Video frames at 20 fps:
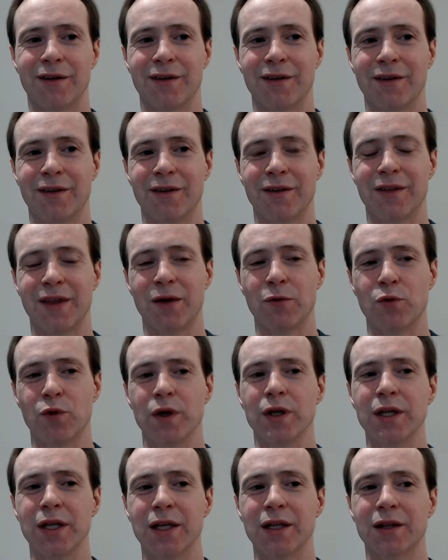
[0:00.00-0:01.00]

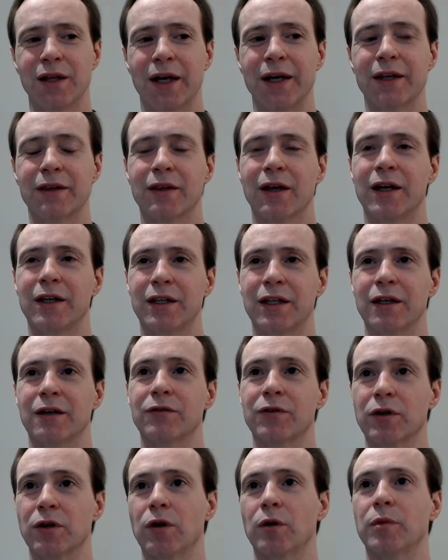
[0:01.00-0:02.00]
really like the idea
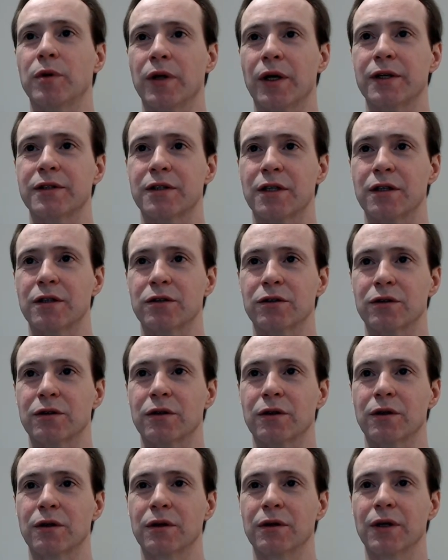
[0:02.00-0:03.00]
of globalization,
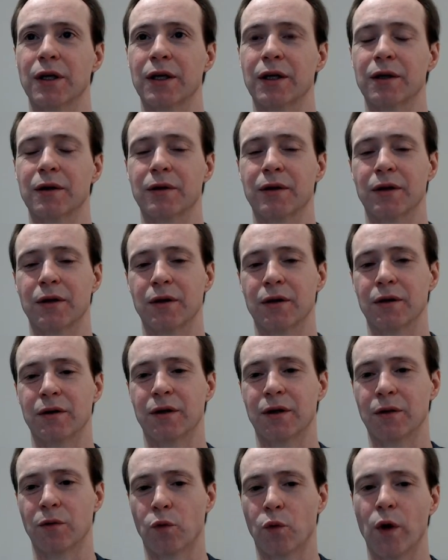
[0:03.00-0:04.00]
like
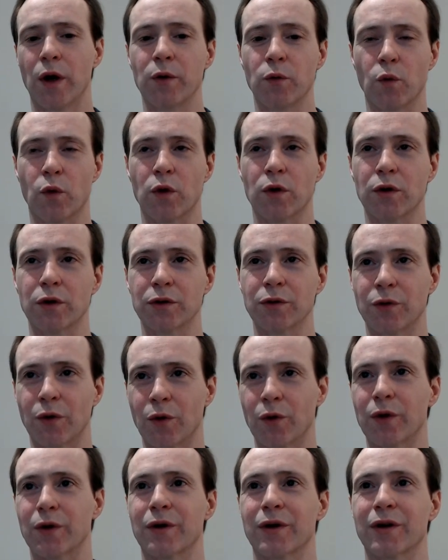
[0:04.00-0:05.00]
the one world
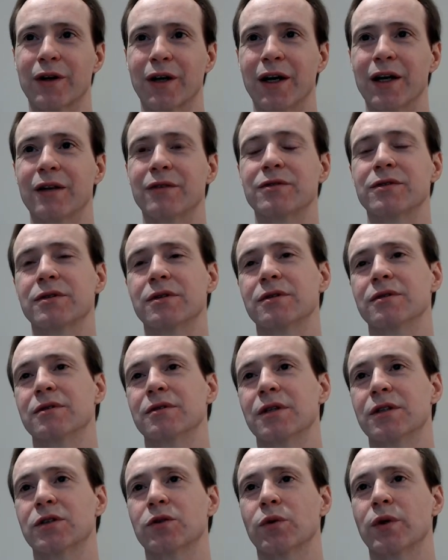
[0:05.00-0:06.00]
order kind of
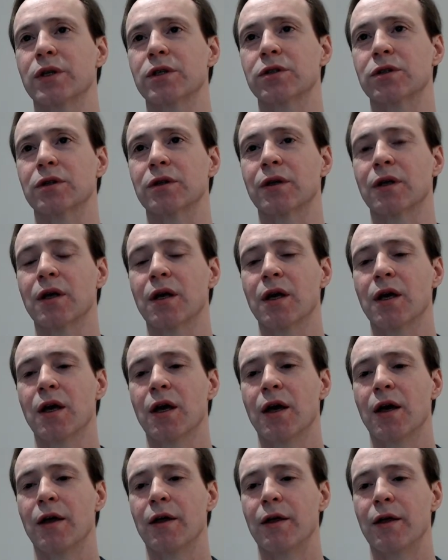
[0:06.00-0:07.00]
situation.
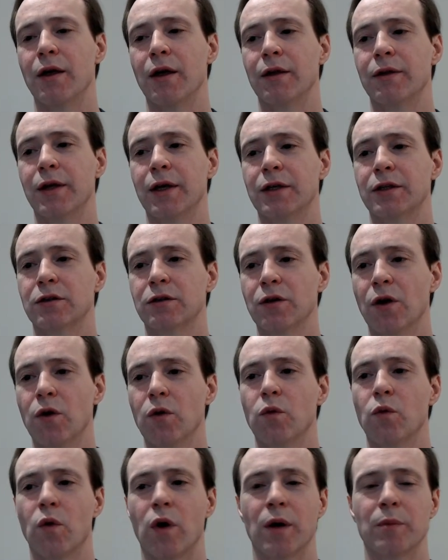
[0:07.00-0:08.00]
They
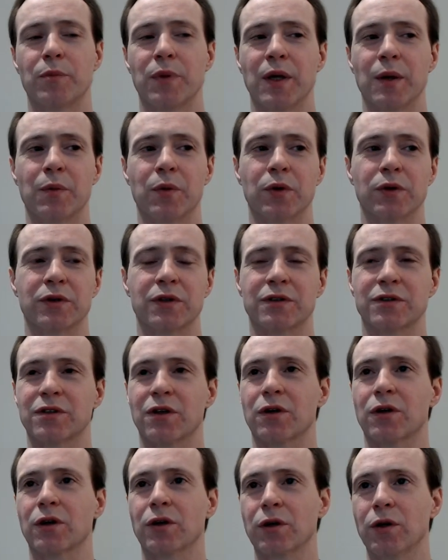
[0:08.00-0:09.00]
don't want people to
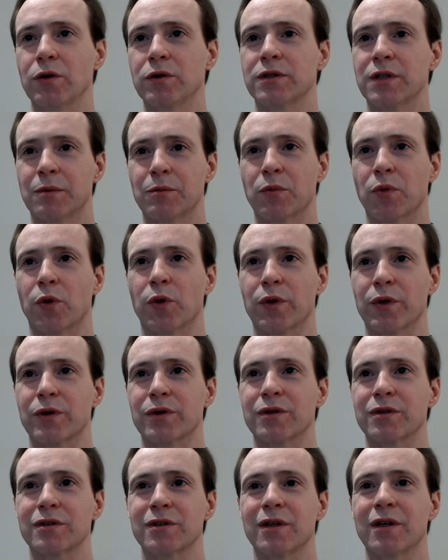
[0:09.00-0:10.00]
start closing
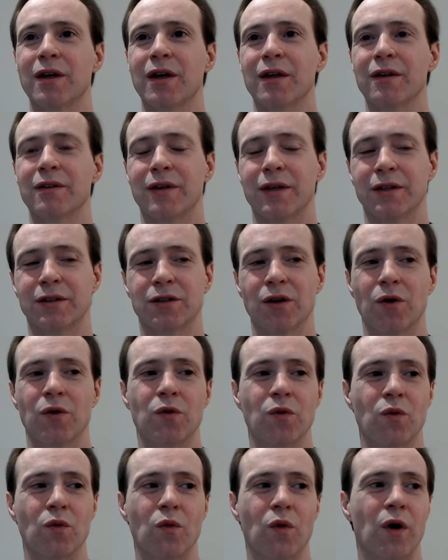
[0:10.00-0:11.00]
borders. They
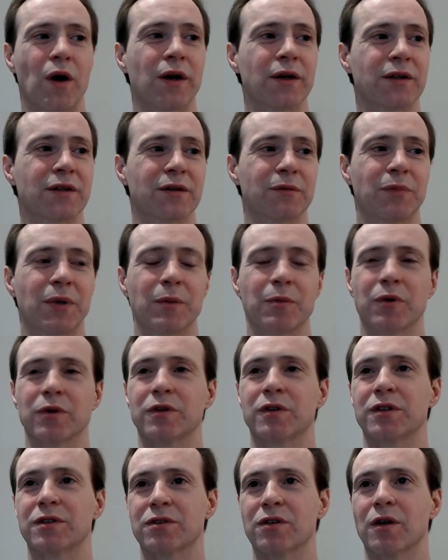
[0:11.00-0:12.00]
don't want people
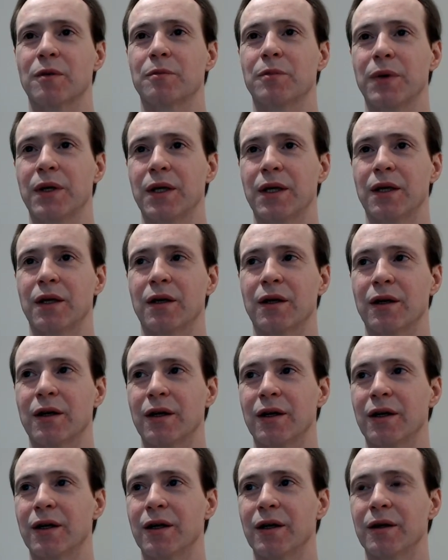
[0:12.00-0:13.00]
to start being
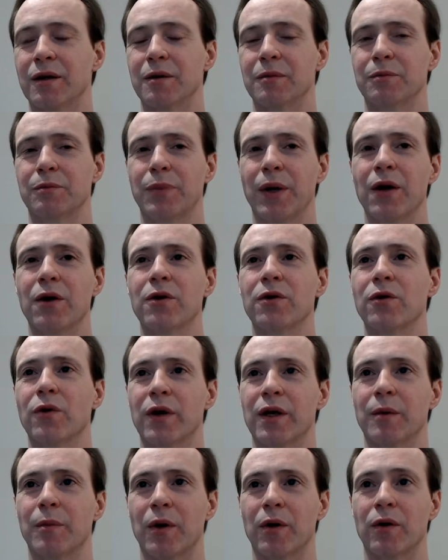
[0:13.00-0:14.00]

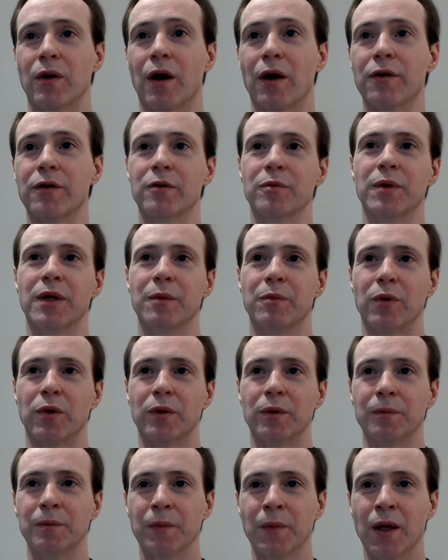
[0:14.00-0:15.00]
paranoid about other
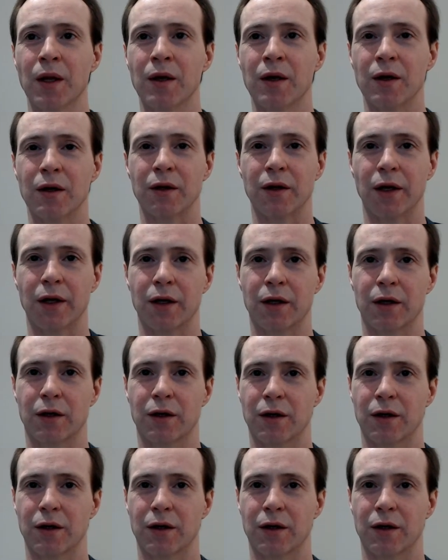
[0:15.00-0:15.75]
people. Like